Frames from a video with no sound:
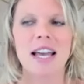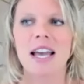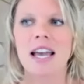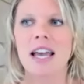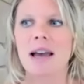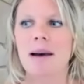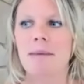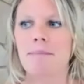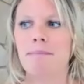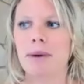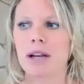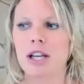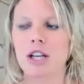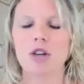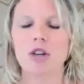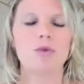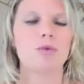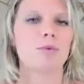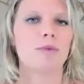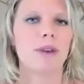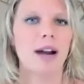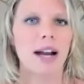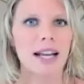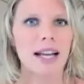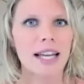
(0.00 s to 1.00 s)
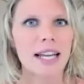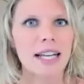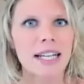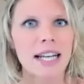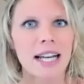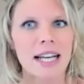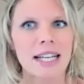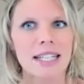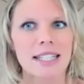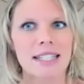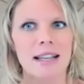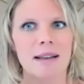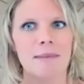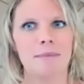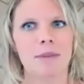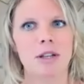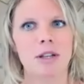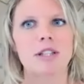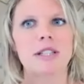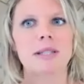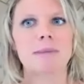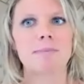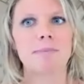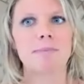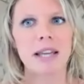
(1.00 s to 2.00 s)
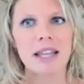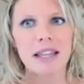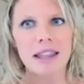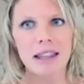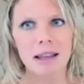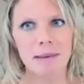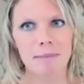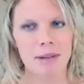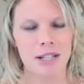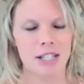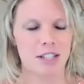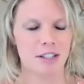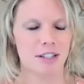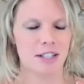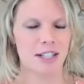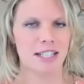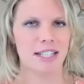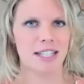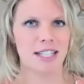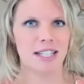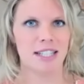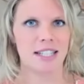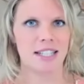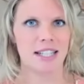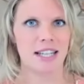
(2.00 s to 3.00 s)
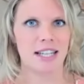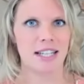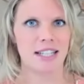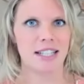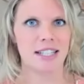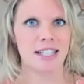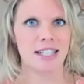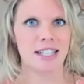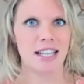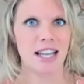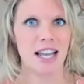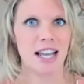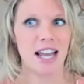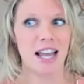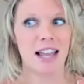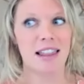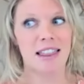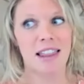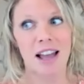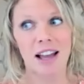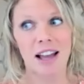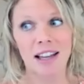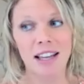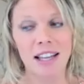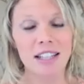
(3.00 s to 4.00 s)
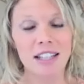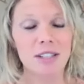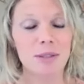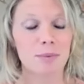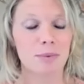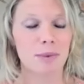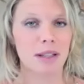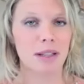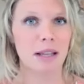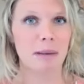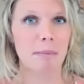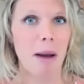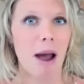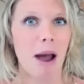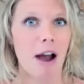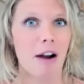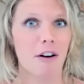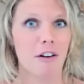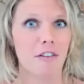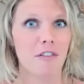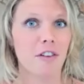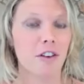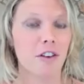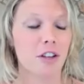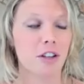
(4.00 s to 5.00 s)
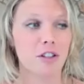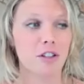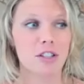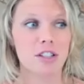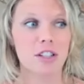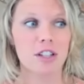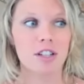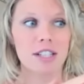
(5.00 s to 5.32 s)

but you recognize them, you speak them into existence, and that gets really powerful. You start to